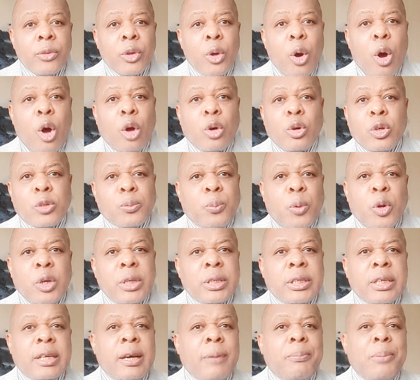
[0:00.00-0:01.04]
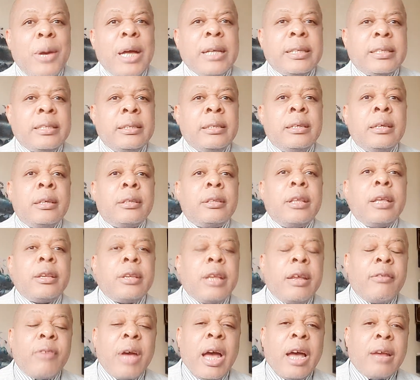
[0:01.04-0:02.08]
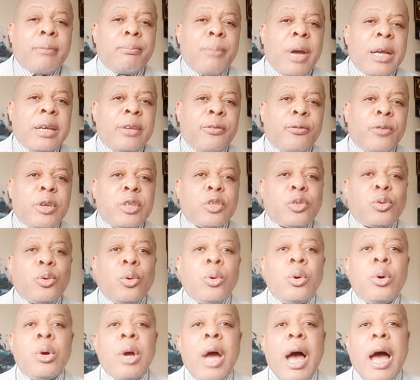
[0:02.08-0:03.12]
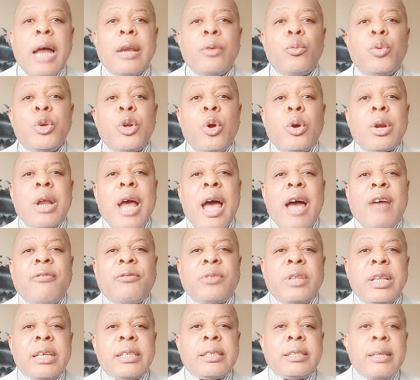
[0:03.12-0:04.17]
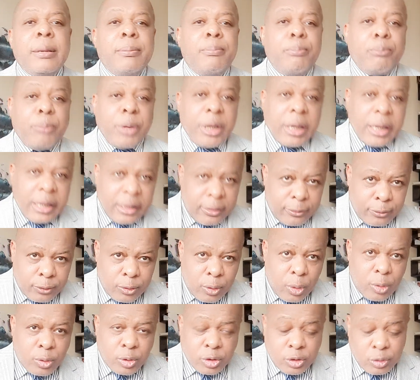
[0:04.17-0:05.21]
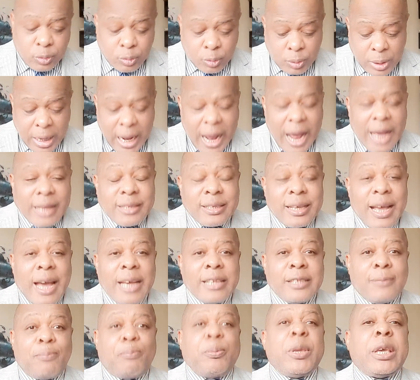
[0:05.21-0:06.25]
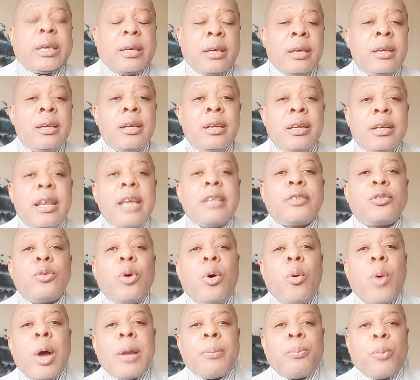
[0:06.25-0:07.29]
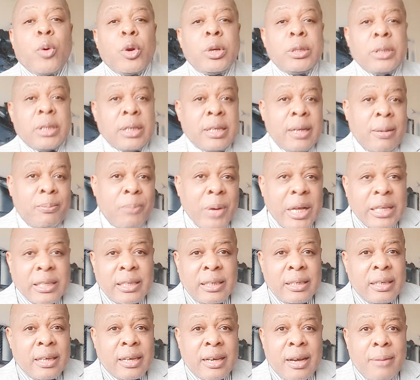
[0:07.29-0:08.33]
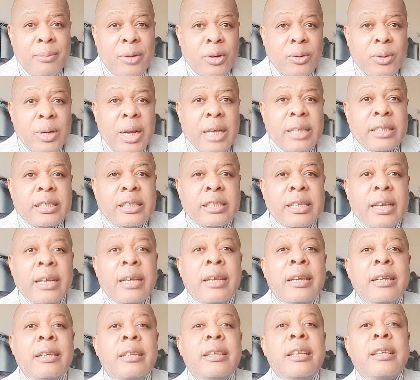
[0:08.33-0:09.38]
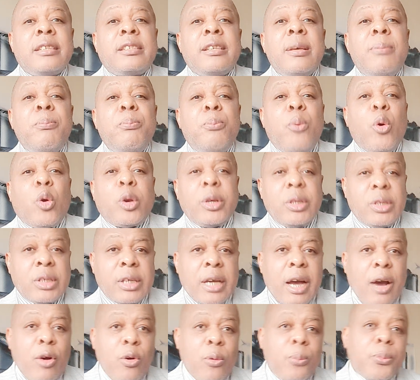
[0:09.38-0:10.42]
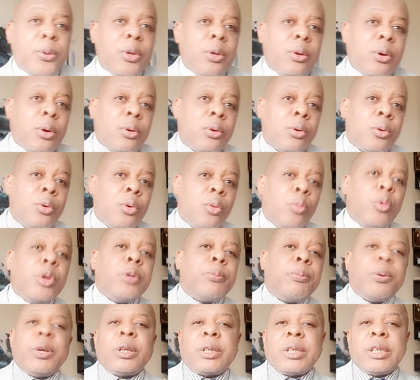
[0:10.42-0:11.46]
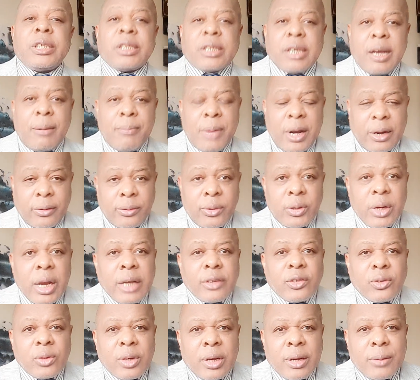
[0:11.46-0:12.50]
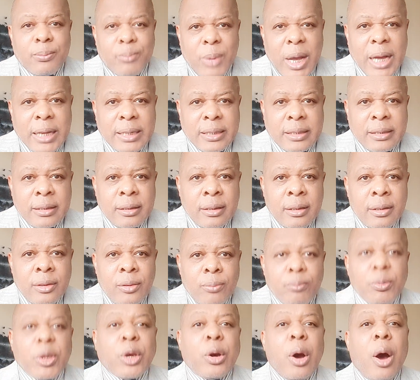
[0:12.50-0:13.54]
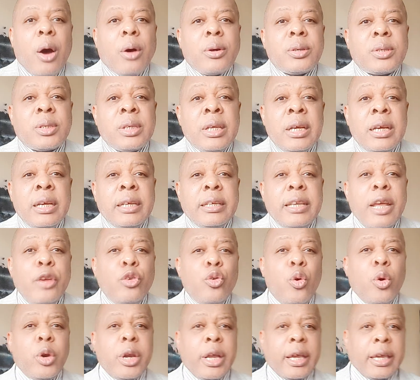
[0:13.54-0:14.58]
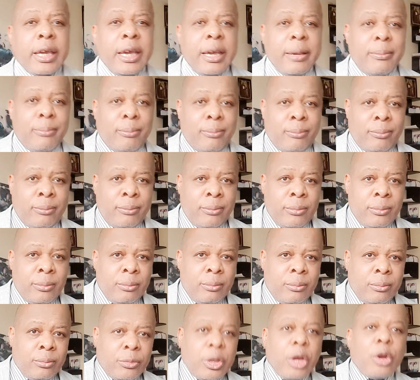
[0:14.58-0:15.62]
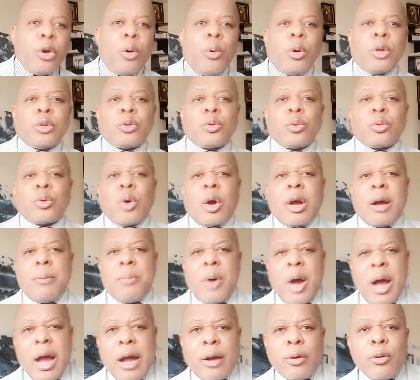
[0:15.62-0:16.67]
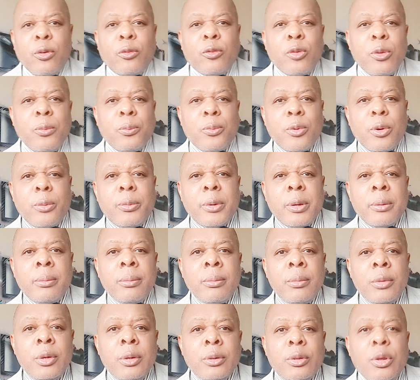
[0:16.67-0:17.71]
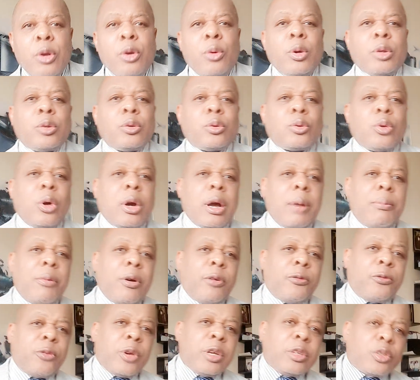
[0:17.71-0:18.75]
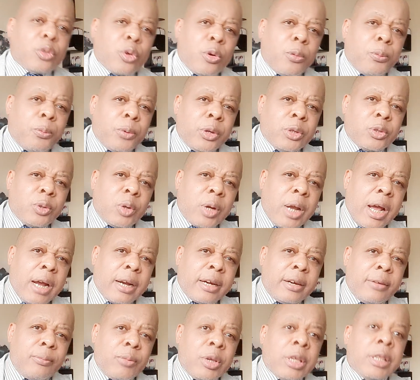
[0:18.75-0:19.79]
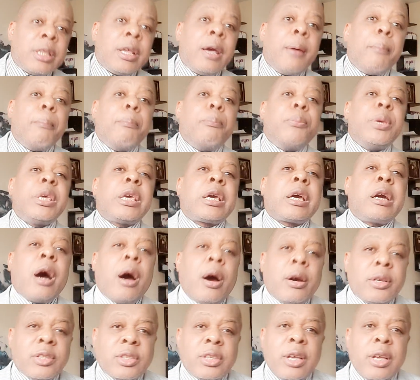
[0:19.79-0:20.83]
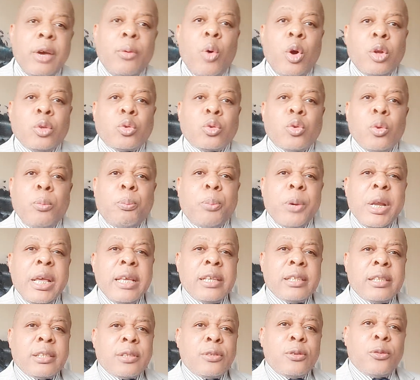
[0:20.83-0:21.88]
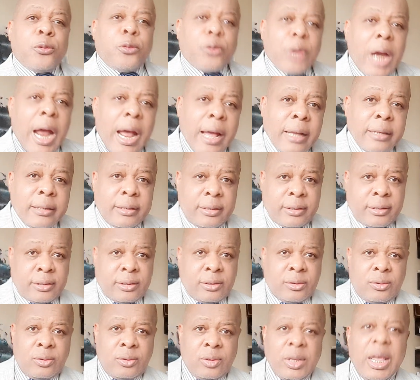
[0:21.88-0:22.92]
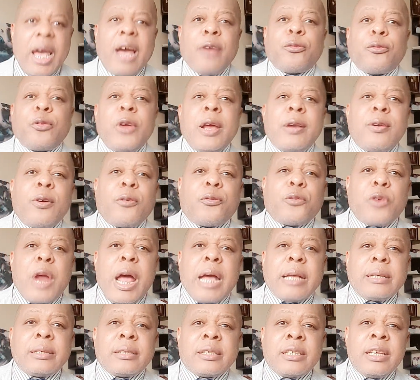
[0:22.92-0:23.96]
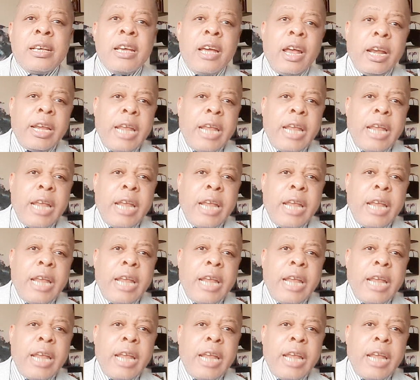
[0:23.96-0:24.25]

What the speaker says: All those political parties, they never had manifesto, and we don't have the same beliefs. Until today, as I speak, there is no one political party in the Cameroon that share the same political opinion with British Cameroon National Party, because they know the game. They don't want to talk about Anglophone Problem. They don't want to talk about French Cooperation Agreement because they want to please France. They are afraid of France.